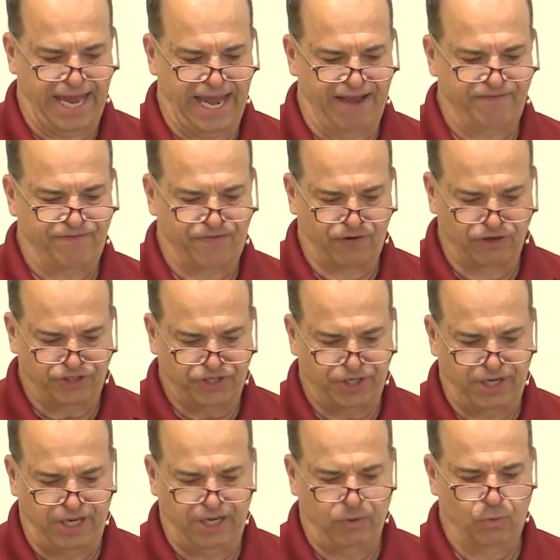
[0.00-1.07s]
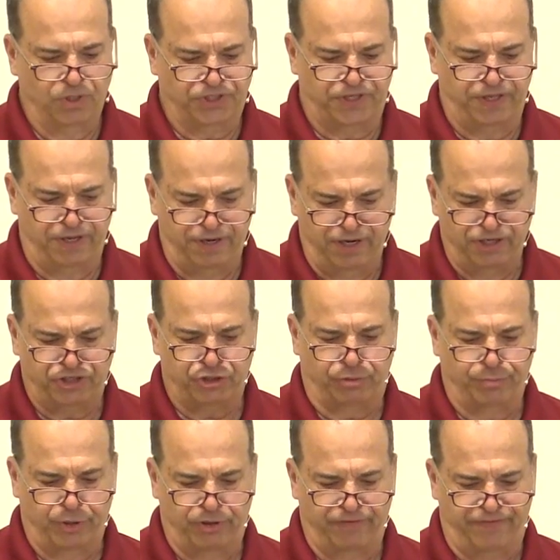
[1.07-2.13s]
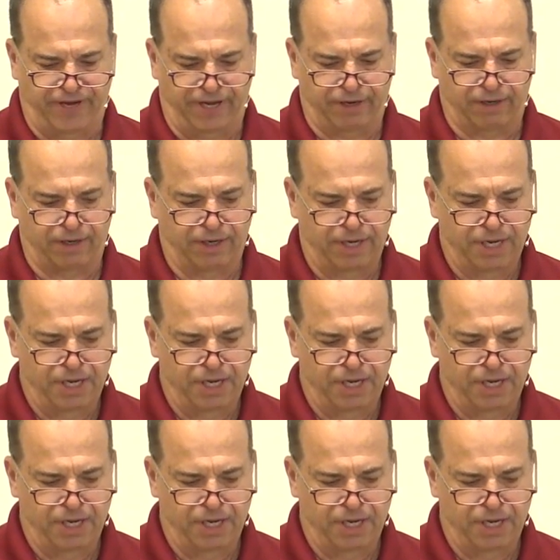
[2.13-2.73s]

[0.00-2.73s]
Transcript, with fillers: Adversity was the initial motivator,